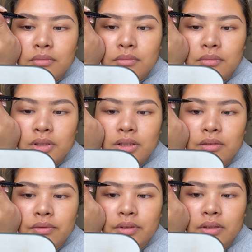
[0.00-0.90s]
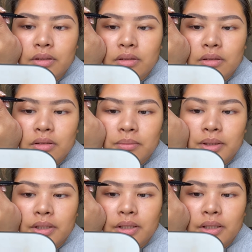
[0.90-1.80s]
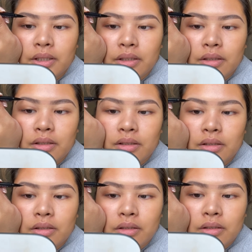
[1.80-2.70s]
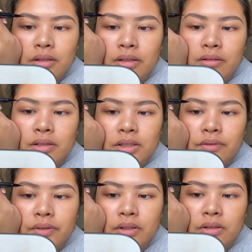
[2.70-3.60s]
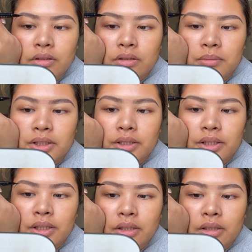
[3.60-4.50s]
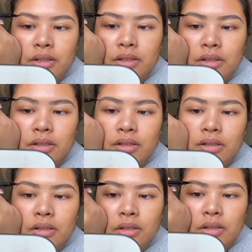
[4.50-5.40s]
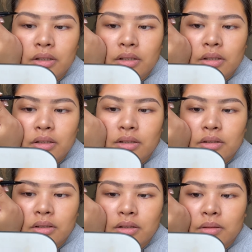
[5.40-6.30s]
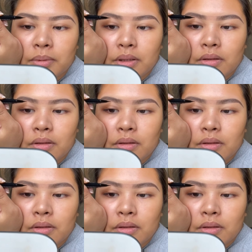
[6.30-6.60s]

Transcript: And then fill in a little bit here. I don't need to fill in too much here. Just a little bit.